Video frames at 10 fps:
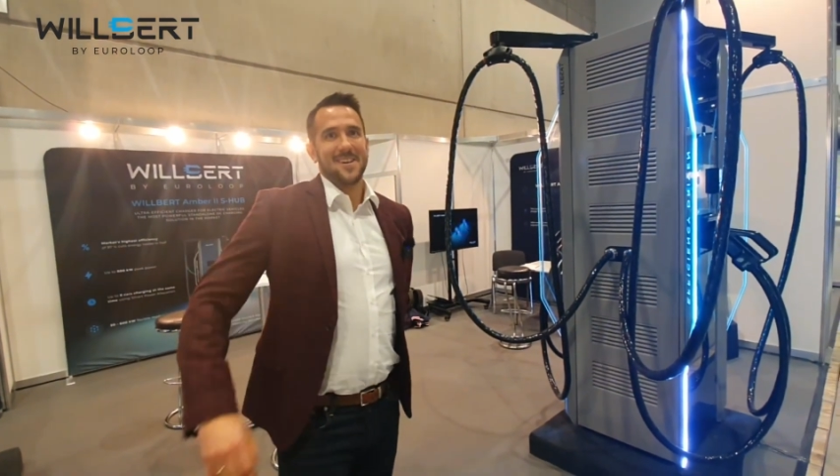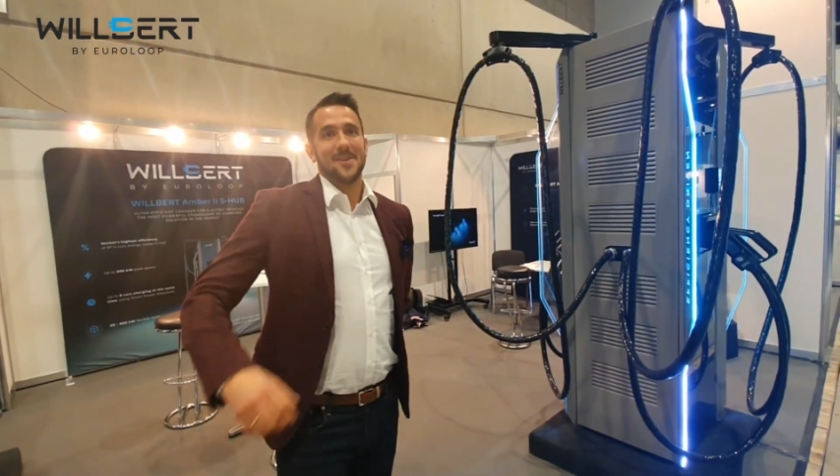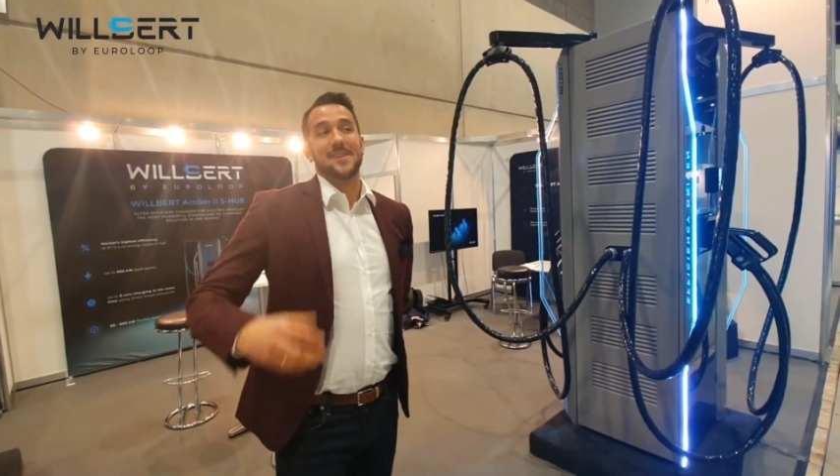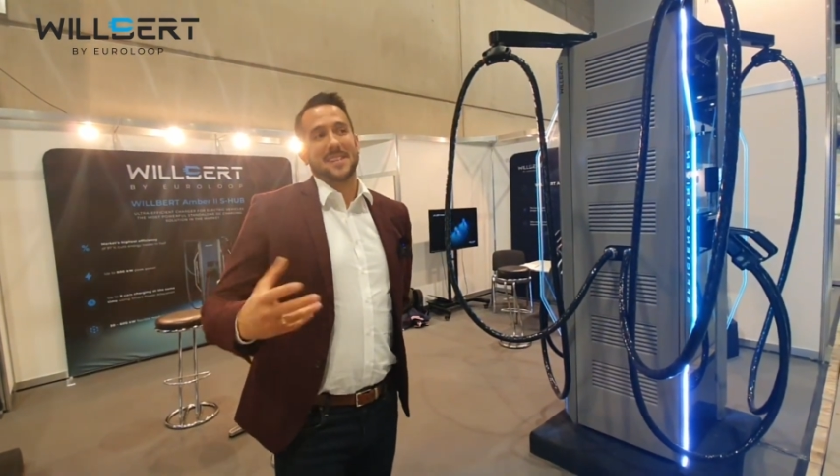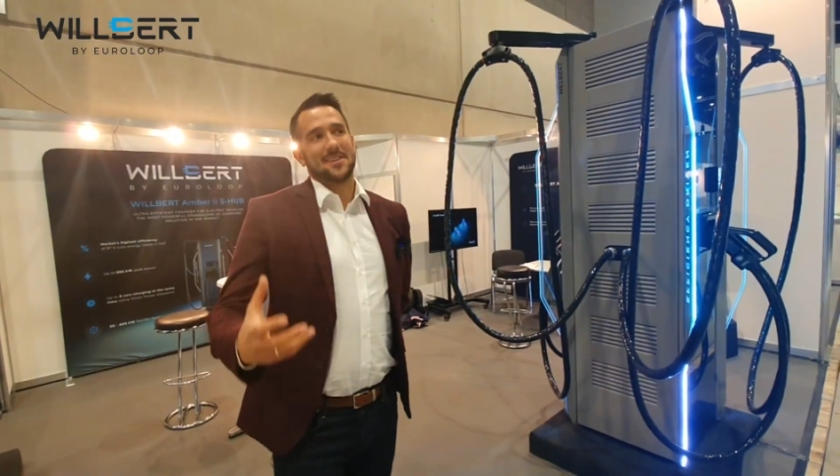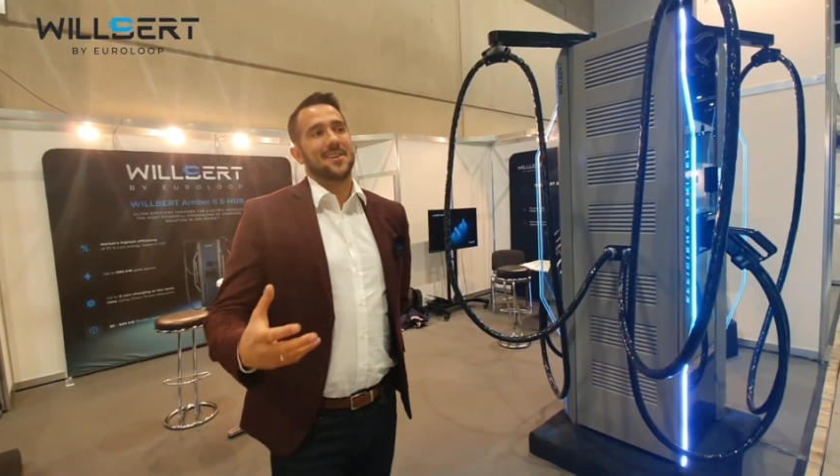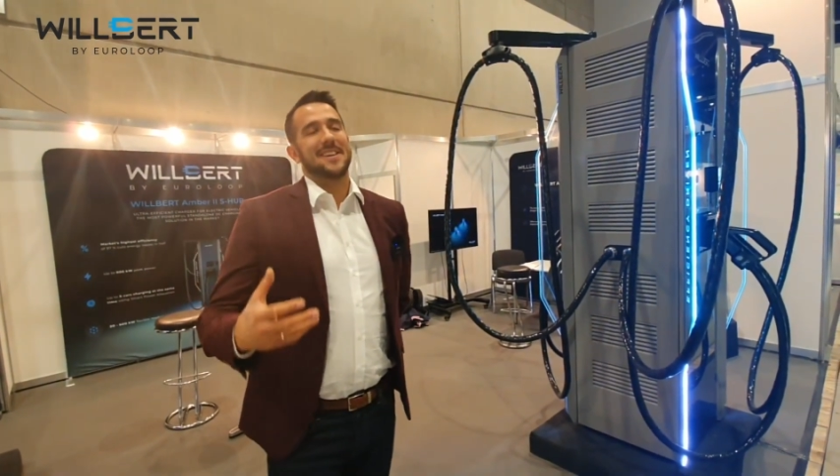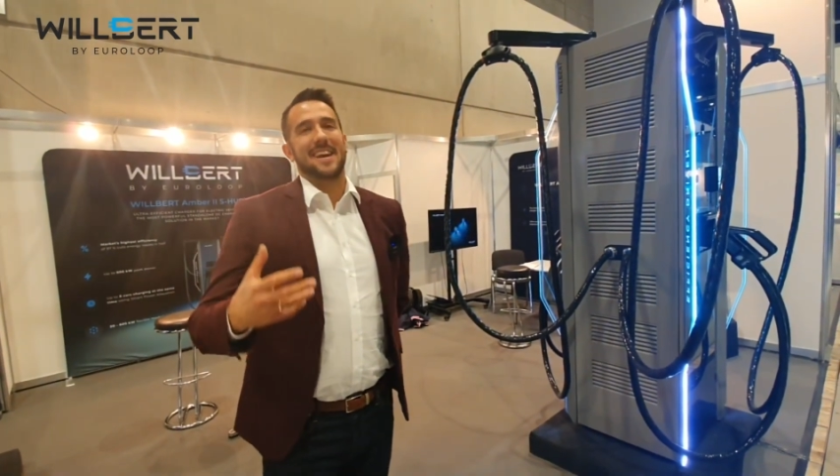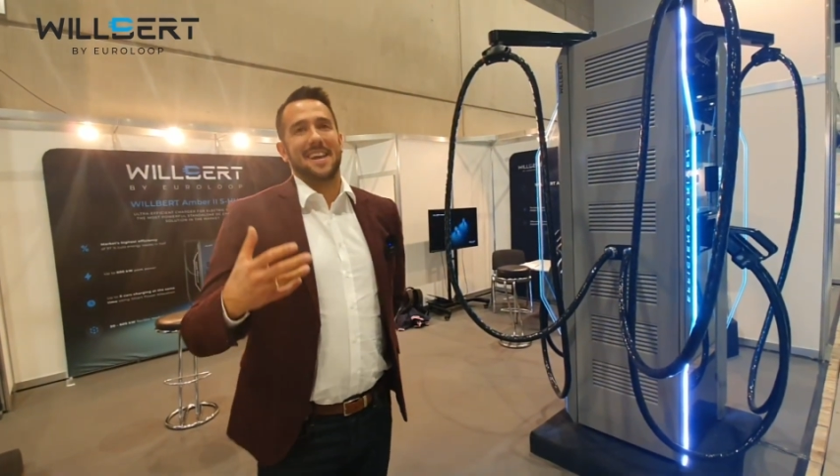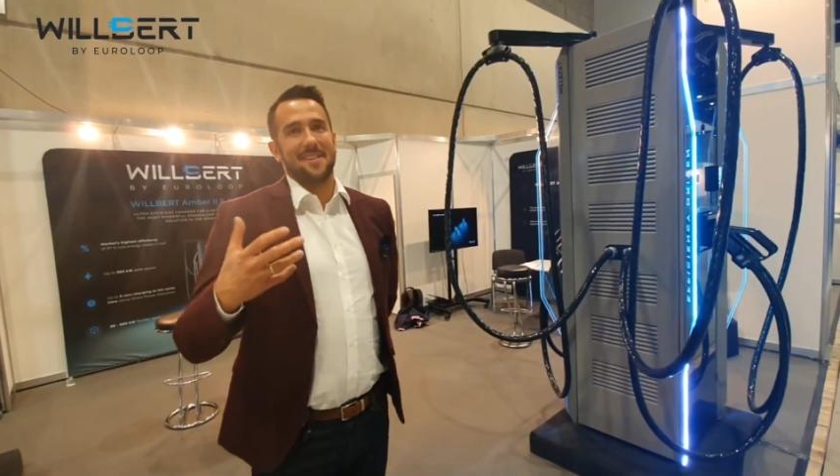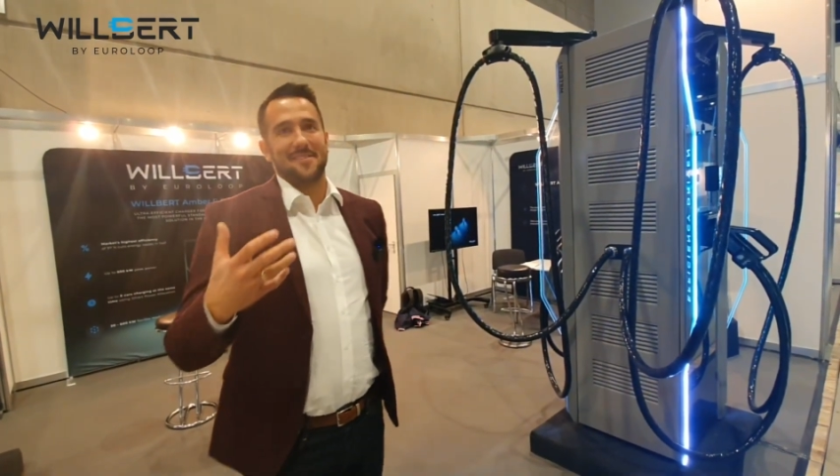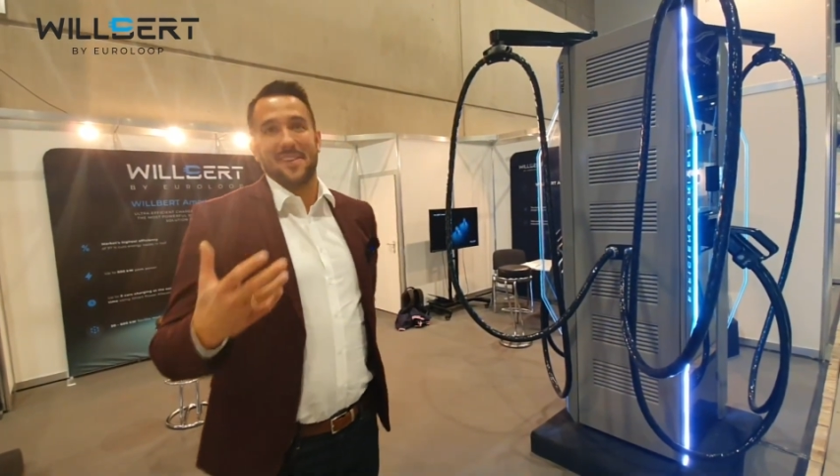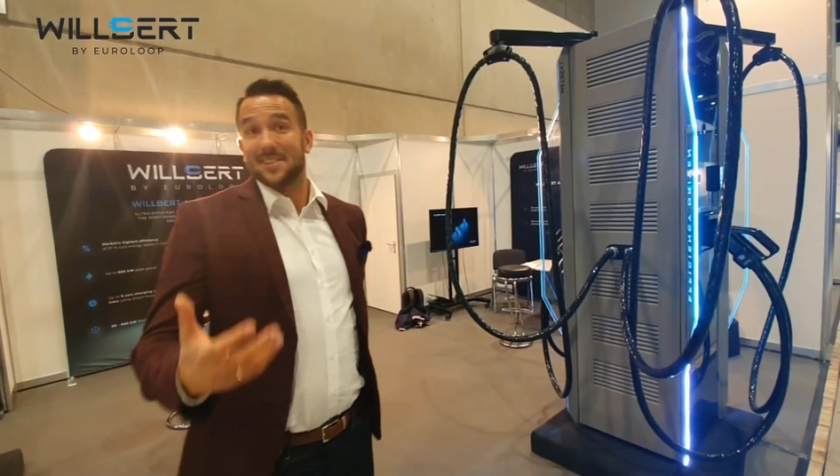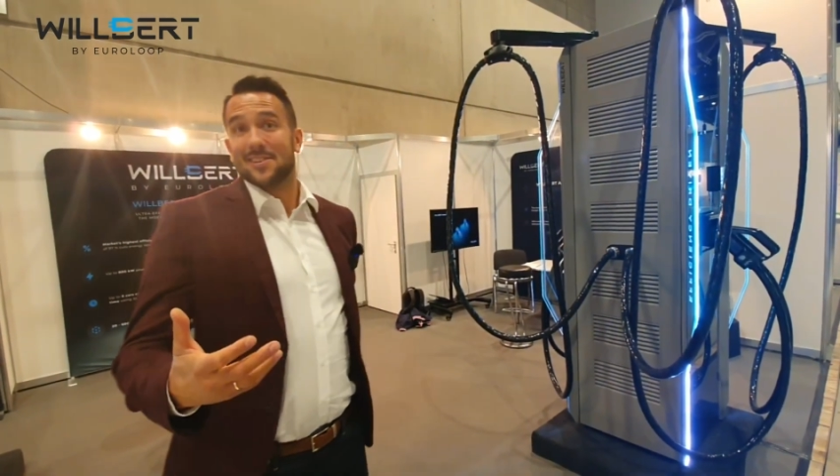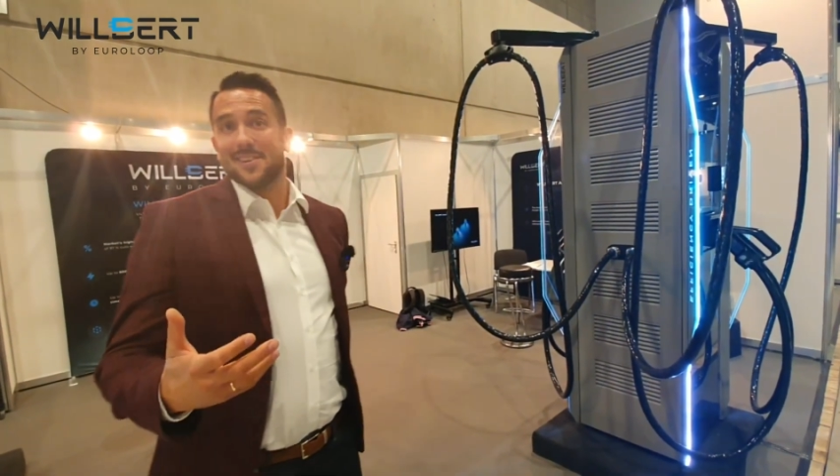who is actually an
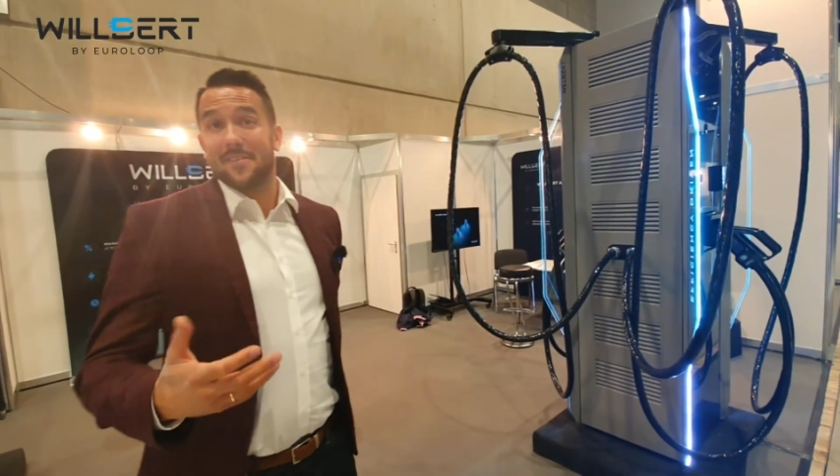inventor,